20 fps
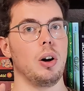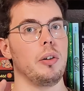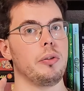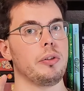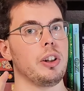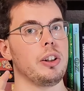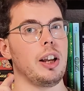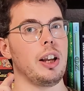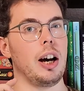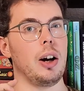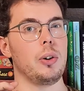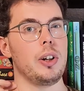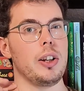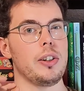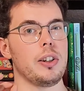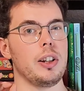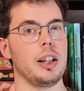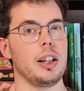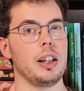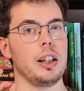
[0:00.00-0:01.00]
of the town
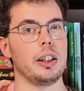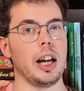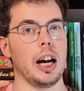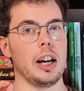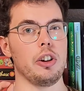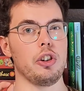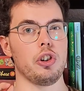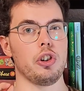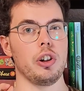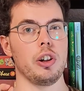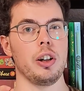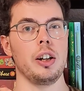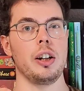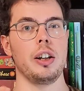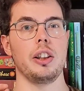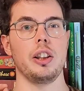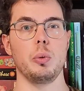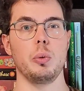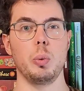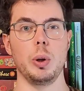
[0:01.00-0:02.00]
is a little dungeon,
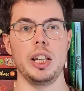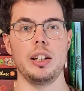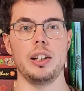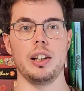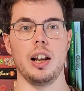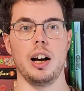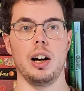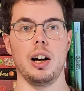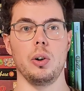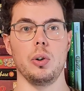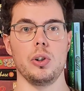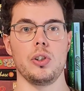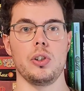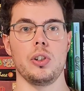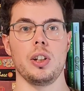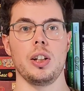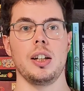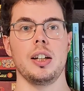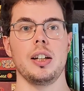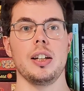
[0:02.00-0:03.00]
the Windler House.
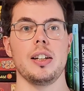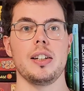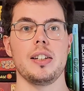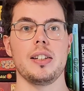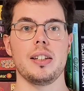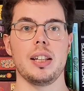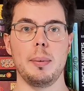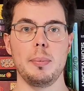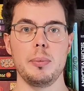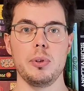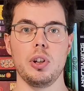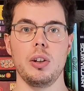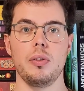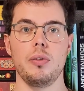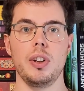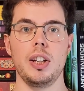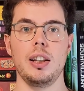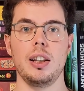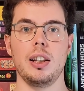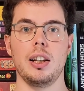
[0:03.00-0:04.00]
Samson
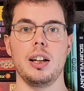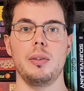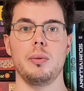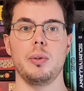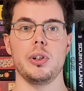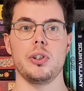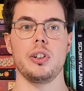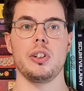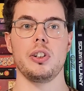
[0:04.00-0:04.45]
Windler was a